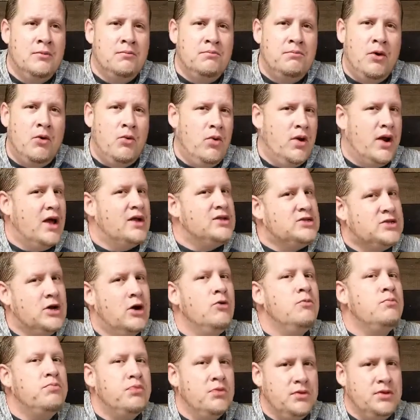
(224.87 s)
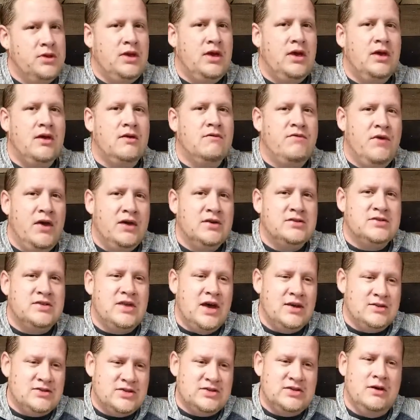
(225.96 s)
what I don't believe is
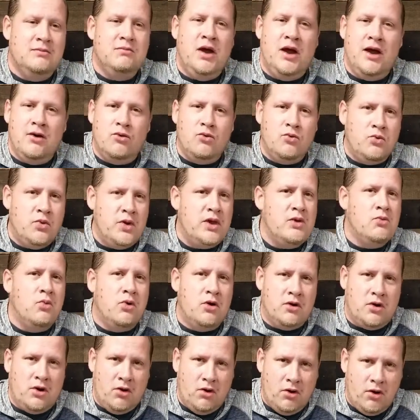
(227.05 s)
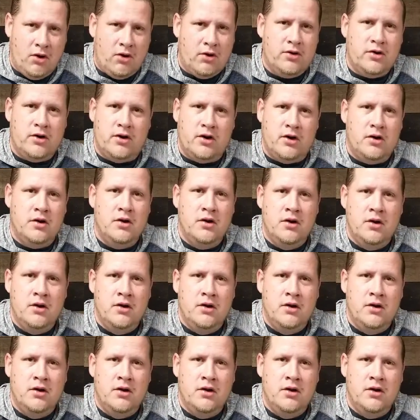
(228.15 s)
that somehow we work harder